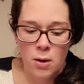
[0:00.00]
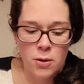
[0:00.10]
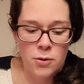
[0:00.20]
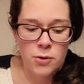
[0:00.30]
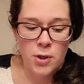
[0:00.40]

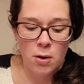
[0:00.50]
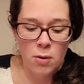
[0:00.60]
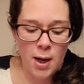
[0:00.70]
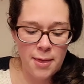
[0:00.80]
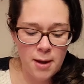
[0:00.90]
So
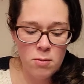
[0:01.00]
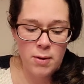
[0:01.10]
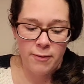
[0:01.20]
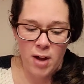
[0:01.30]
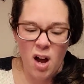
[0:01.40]
I think
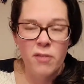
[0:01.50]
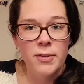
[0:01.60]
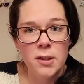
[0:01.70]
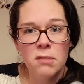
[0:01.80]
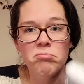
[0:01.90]
we've
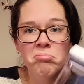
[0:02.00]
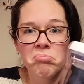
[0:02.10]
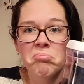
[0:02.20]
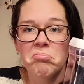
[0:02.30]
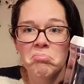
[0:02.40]
covered
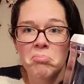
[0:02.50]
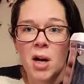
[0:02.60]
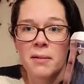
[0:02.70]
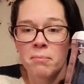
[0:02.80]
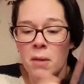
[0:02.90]
what?